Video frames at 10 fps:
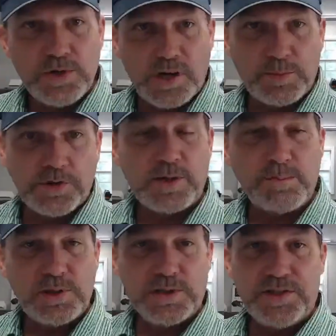number. You can
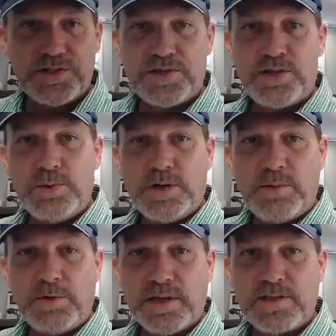plug this SKU
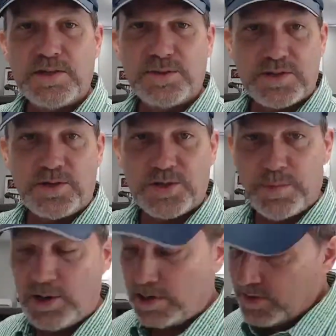number into the search
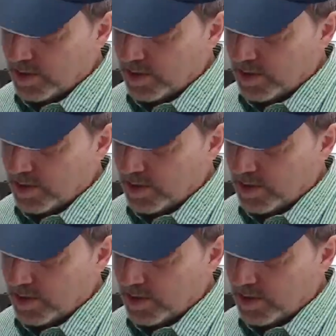bar.